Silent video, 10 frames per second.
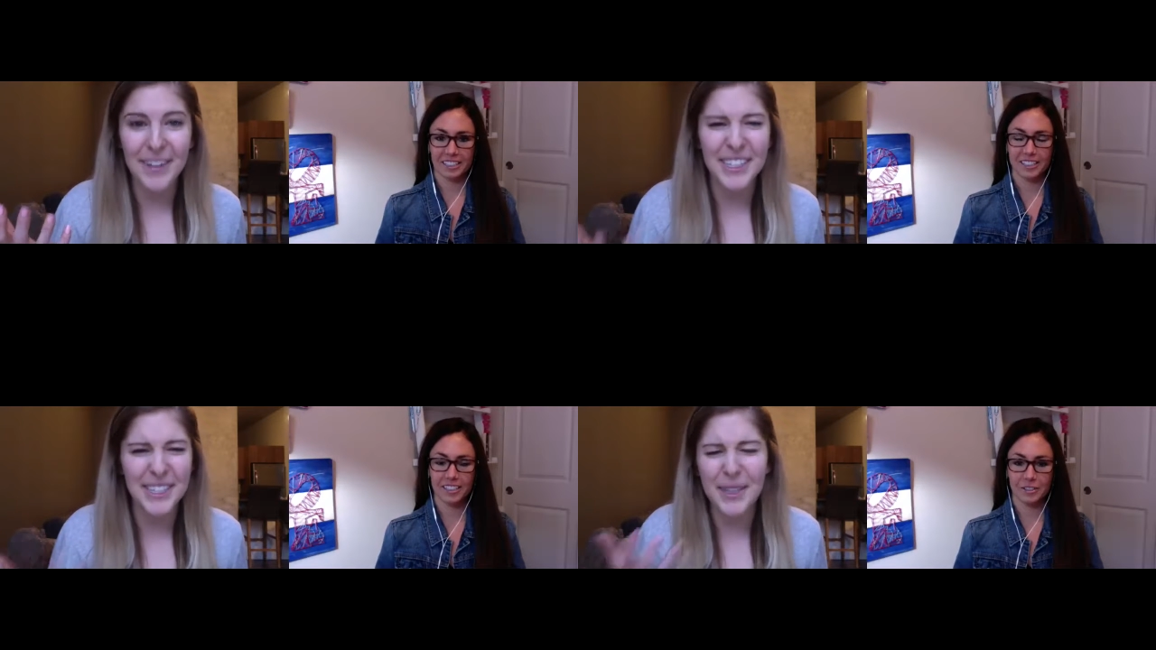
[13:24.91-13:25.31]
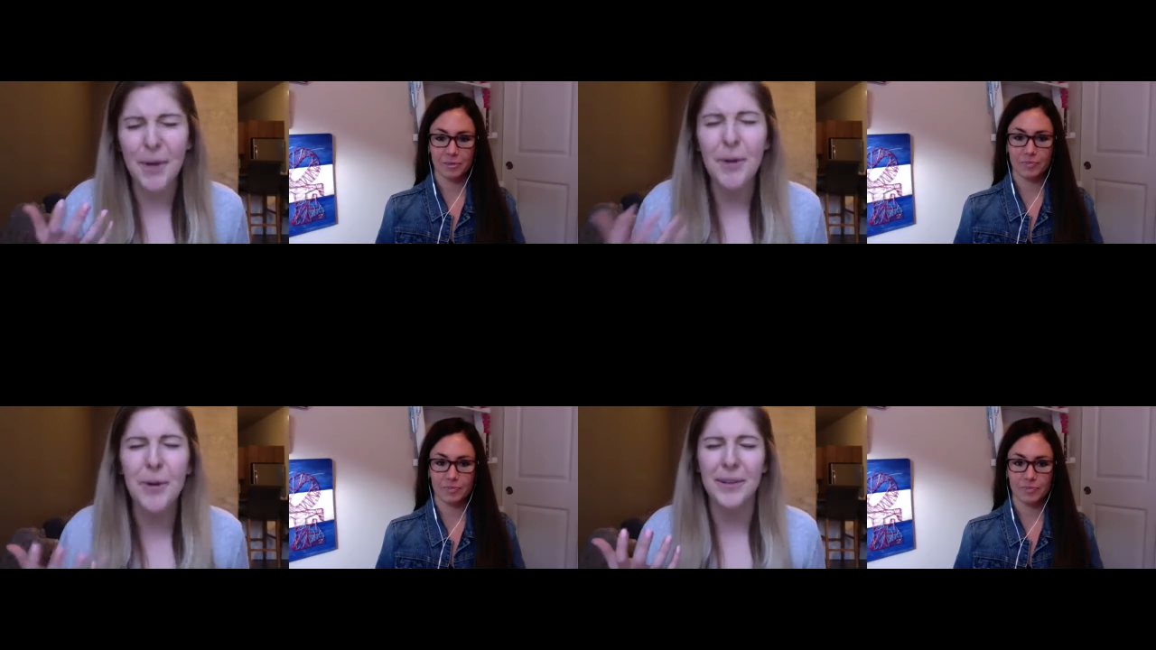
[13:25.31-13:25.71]
Speaker 1: It's just
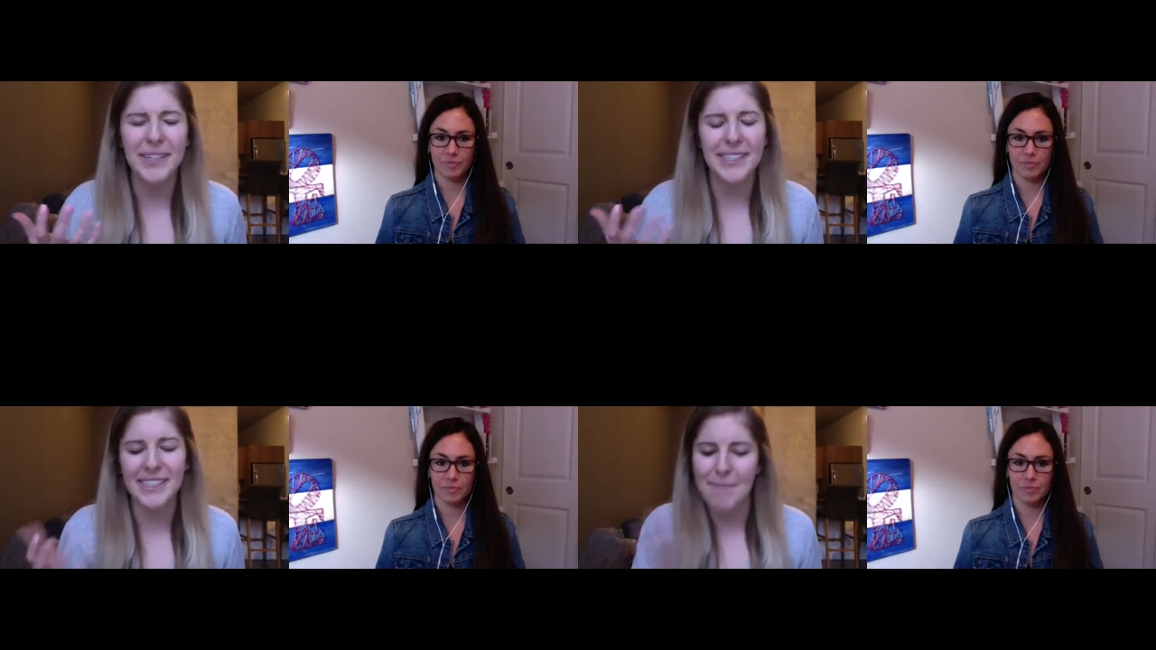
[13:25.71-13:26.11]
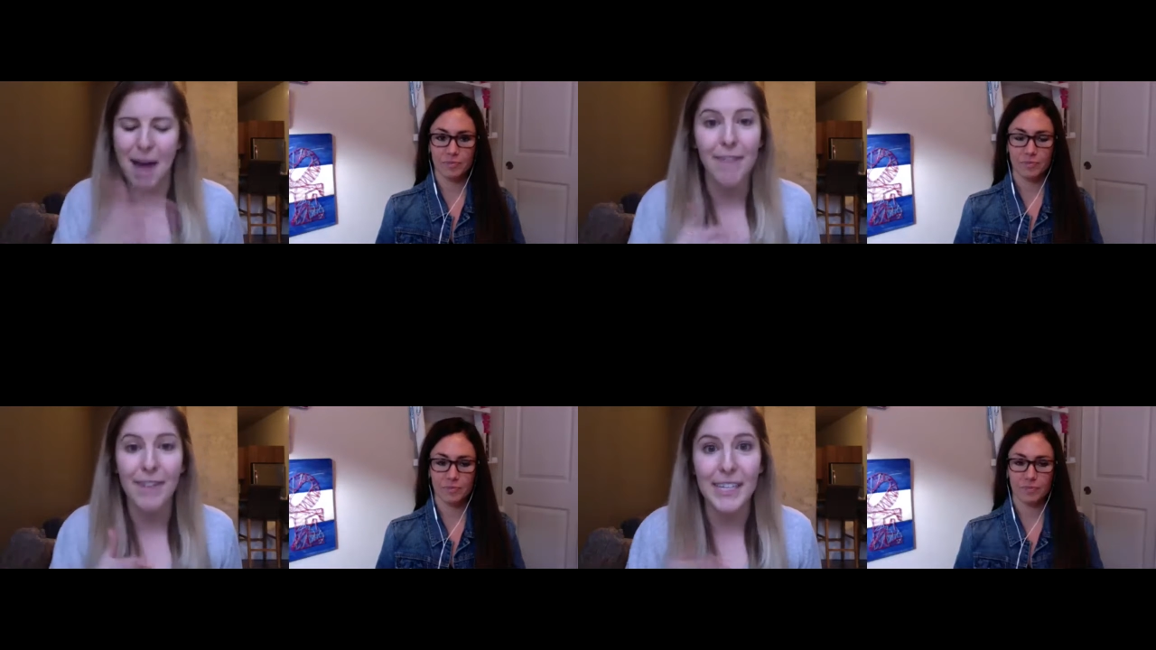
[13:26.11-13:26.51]
so cool to see
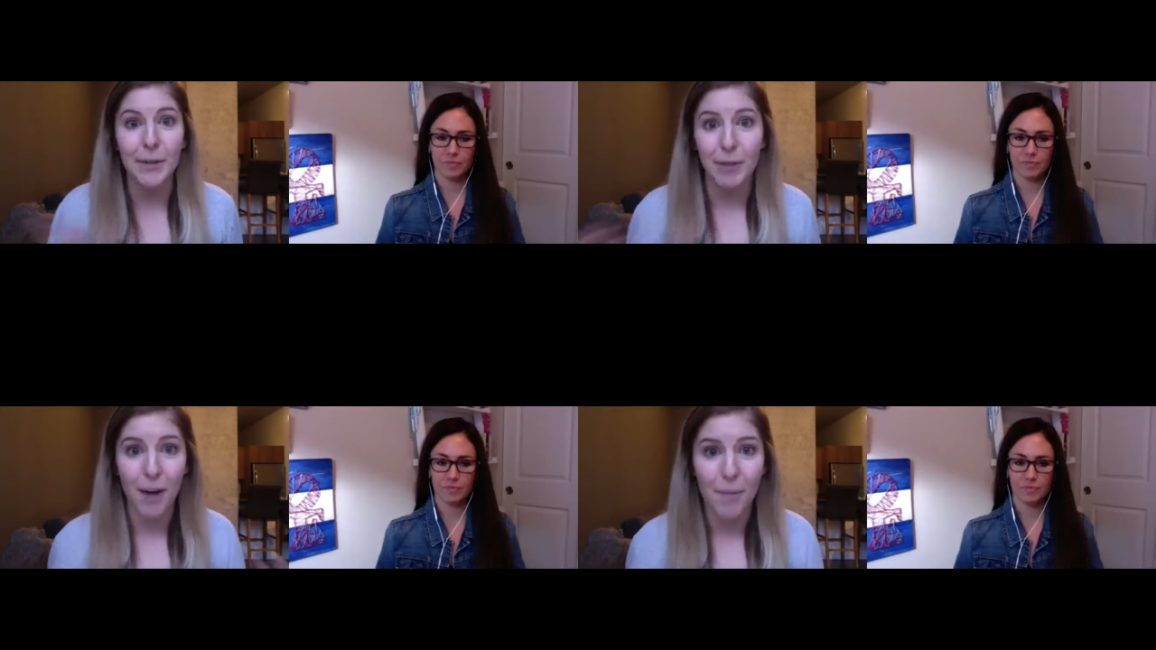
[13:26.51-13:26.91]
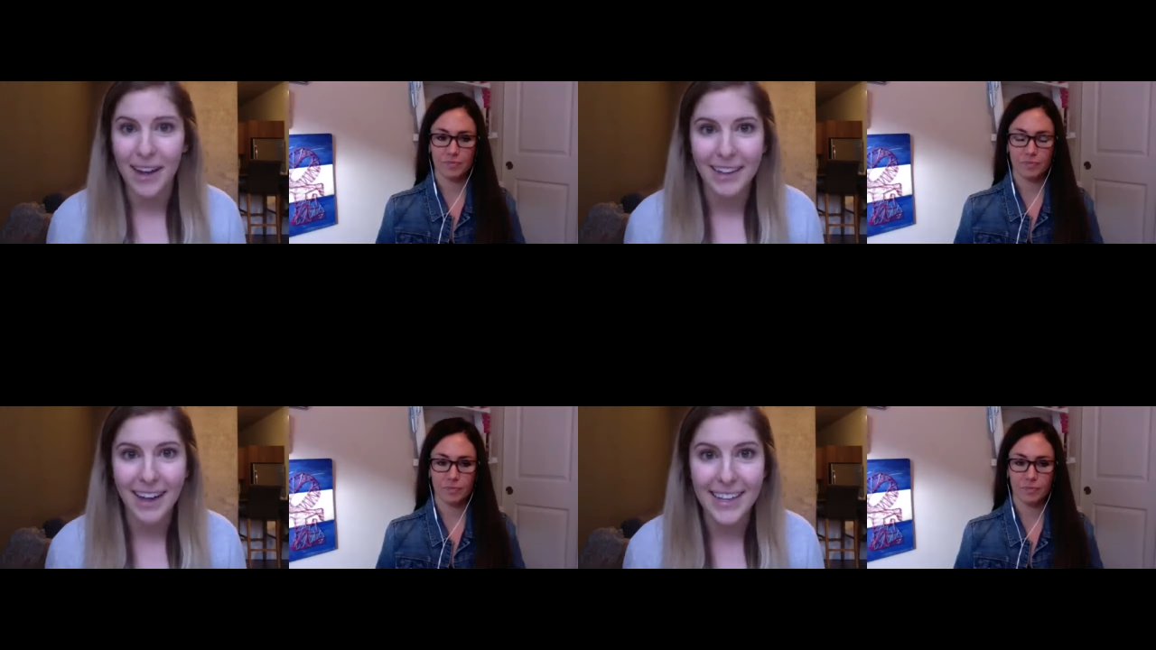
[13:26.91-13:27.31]
manifest, like, with all my
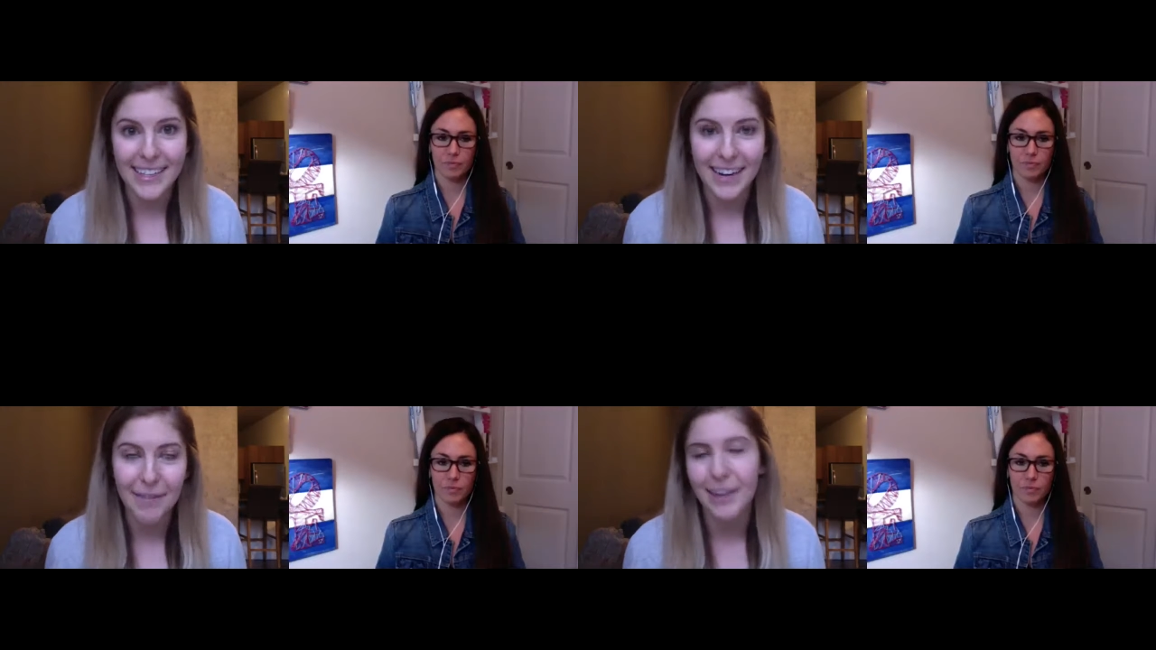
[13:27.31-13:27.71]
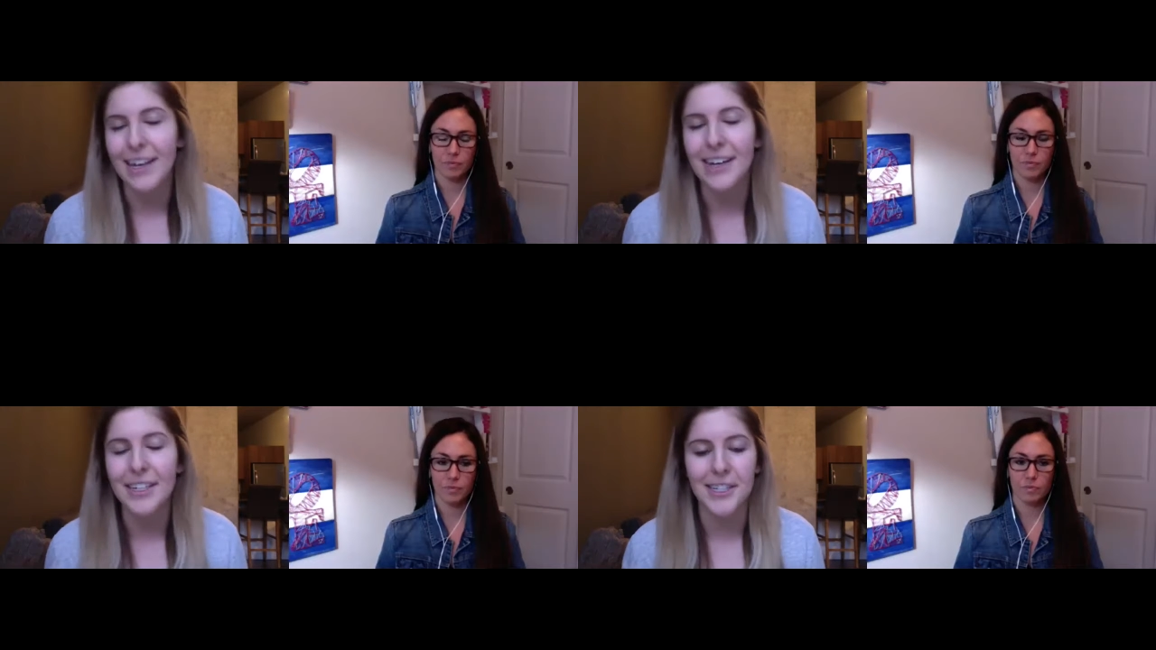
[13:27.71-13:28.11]
clients and
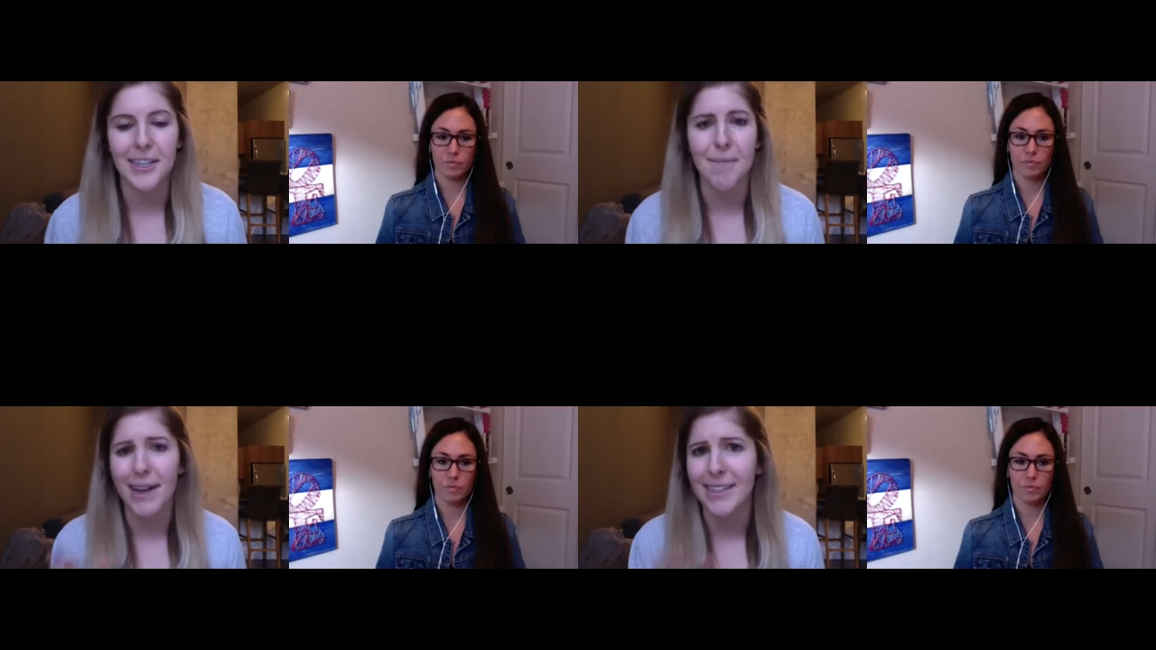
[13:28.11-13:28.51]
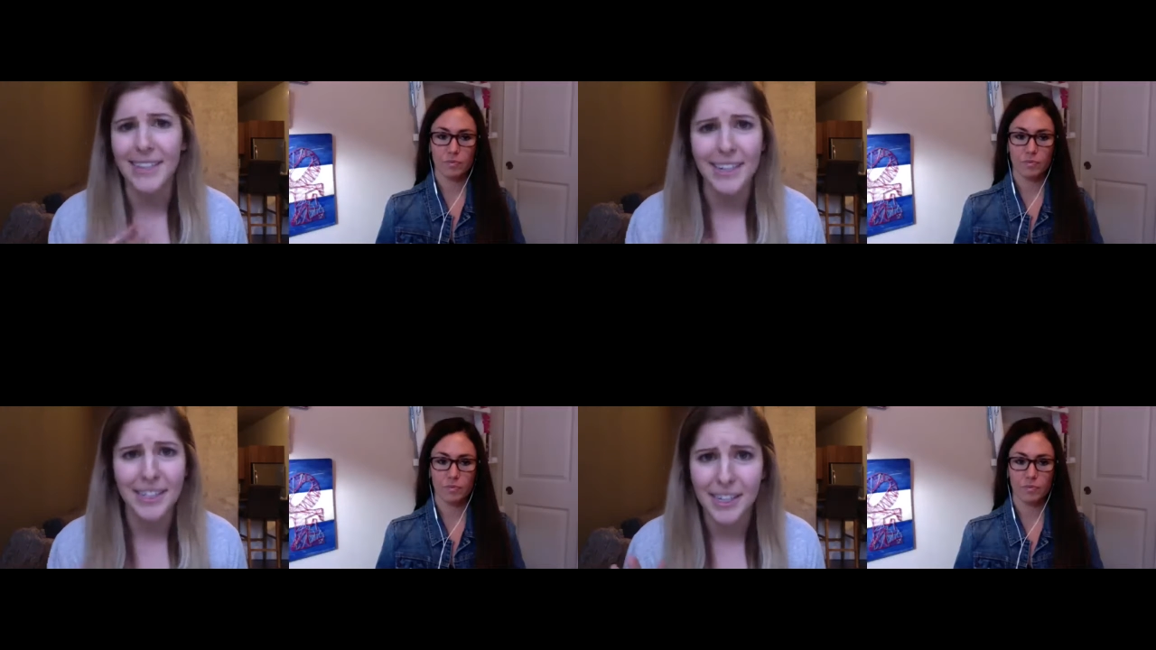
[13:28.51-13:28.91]
everything, just their
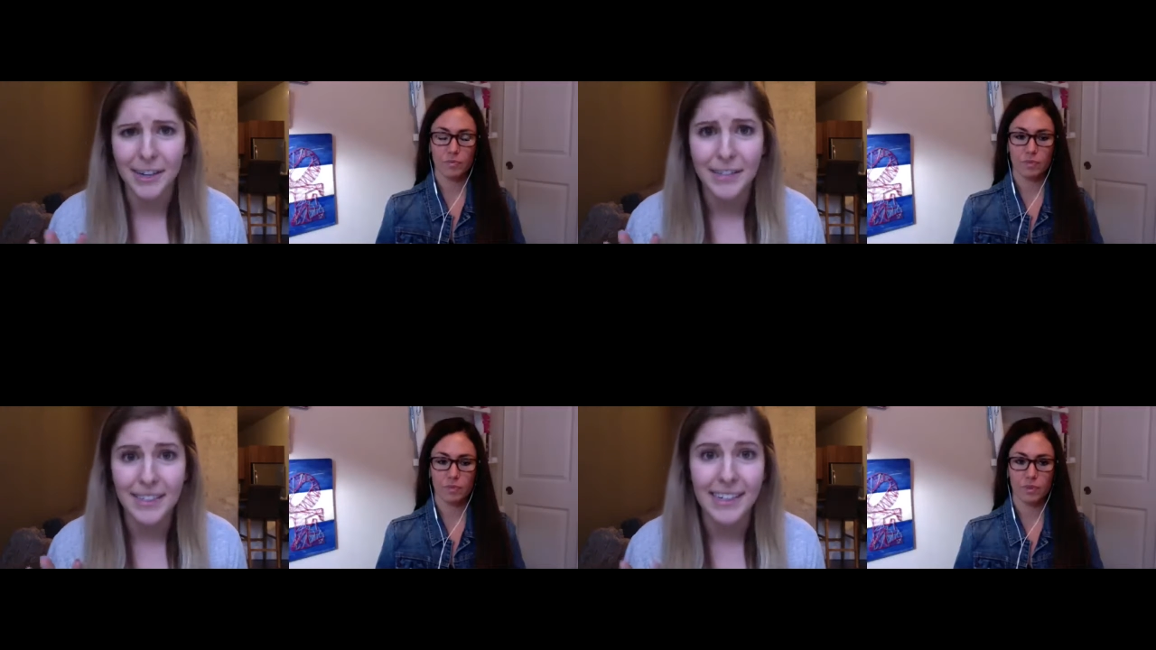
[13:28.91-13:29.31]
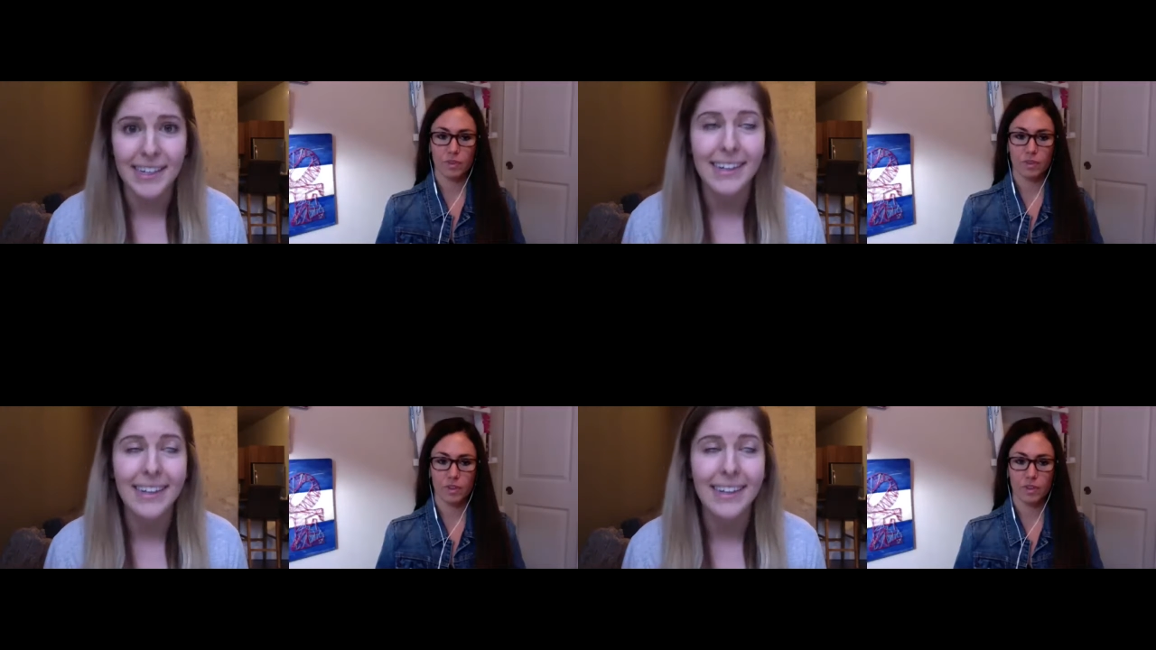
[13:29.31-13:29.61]
mindset shifts and